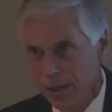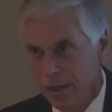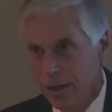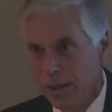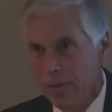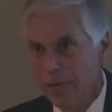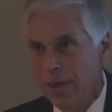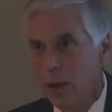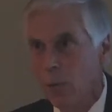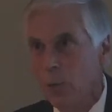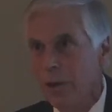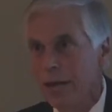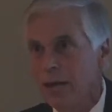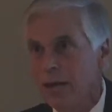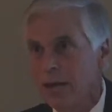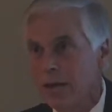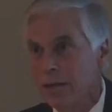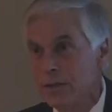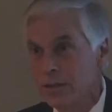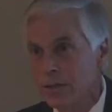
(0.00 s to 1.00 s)
that we
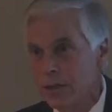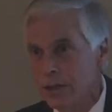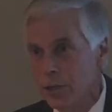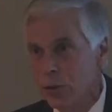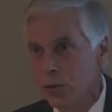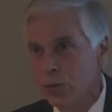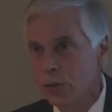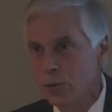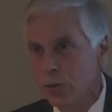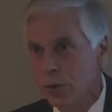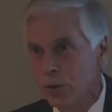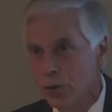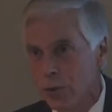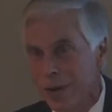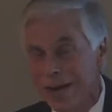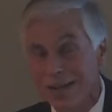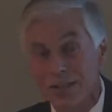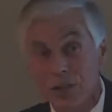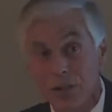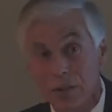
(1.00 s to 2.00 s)
can continue to
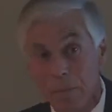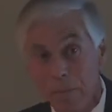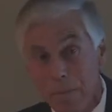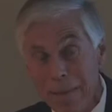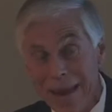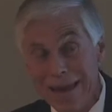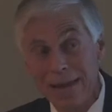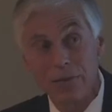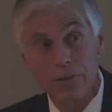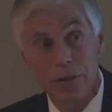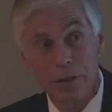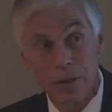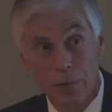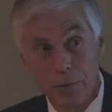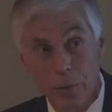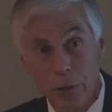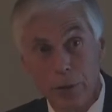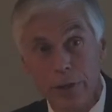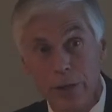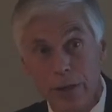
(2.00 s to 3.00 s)
address to make the
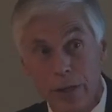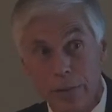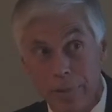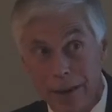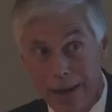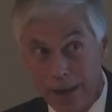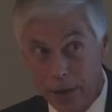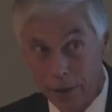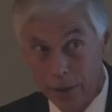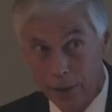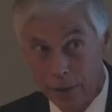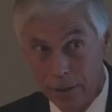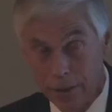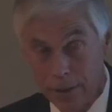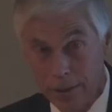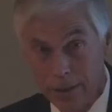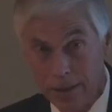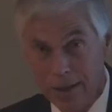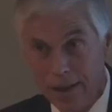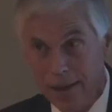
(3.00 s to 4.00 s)
community better.
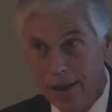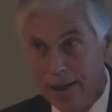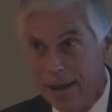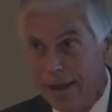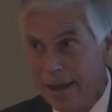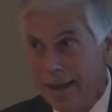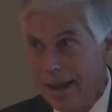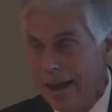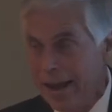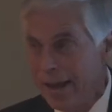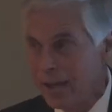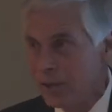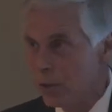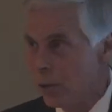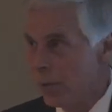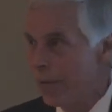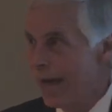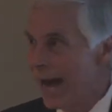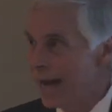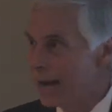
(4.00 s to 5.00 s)
And so
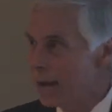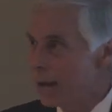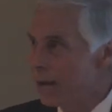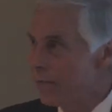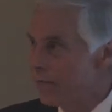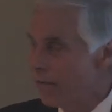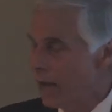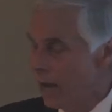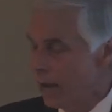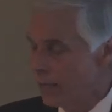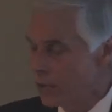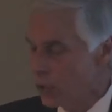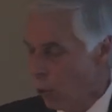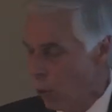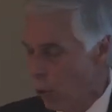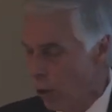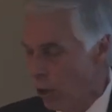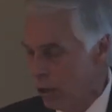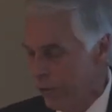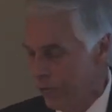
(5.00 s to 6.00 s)
that involves
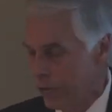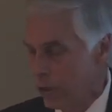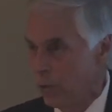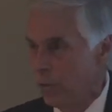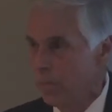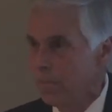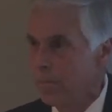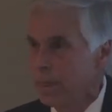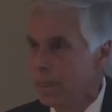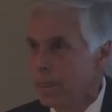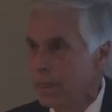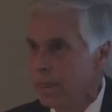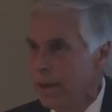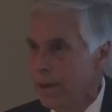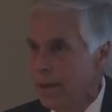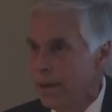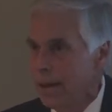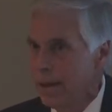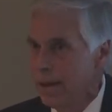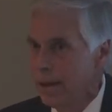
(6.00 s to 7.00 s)
all of you.
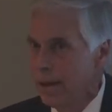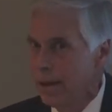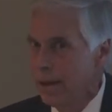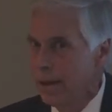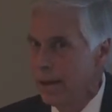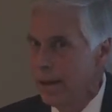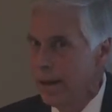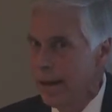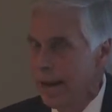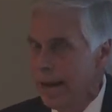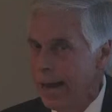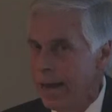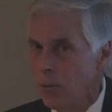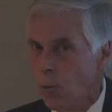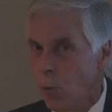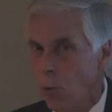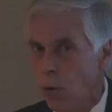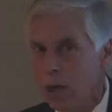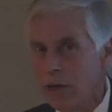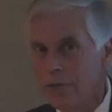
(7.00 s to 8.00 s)
And
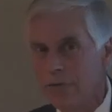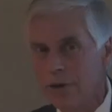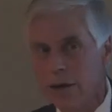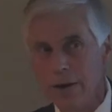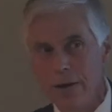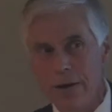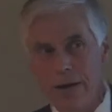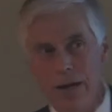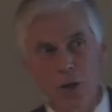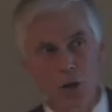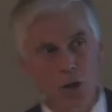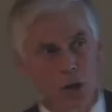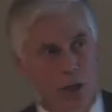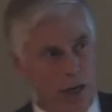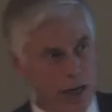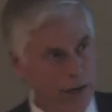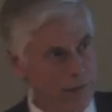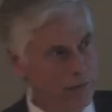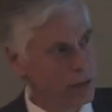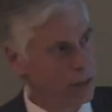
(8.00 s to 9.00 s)
one of our
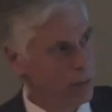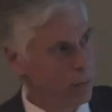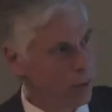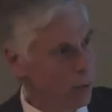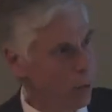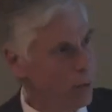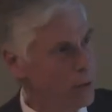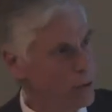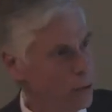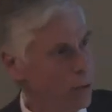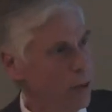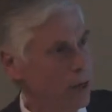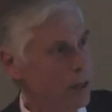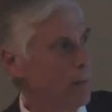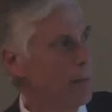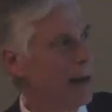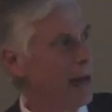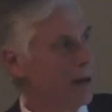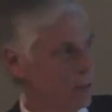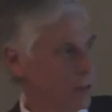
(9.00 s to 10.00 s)
initiatives, and we always talk
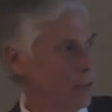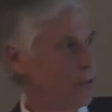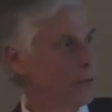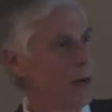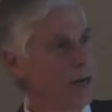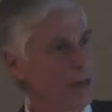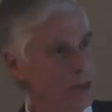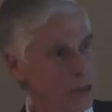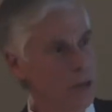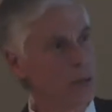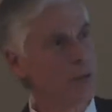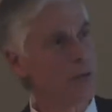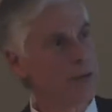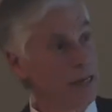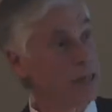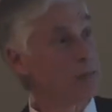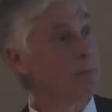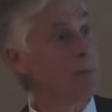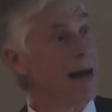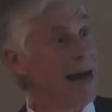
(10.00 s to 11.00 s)
about trying to do
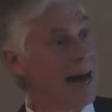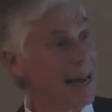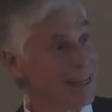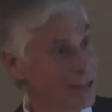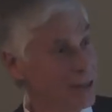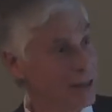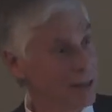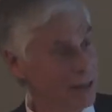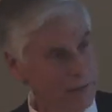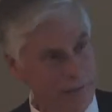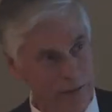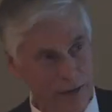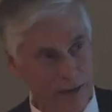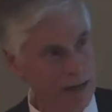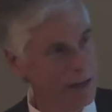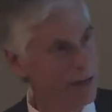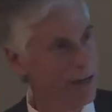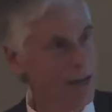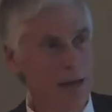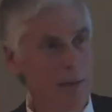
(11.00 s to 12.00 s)
things
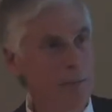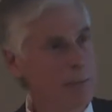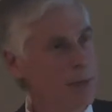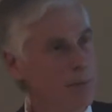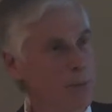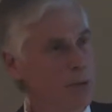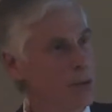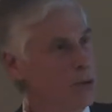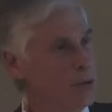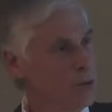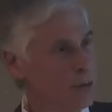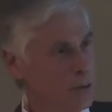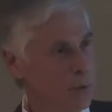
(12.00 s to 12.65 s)
positively, people use the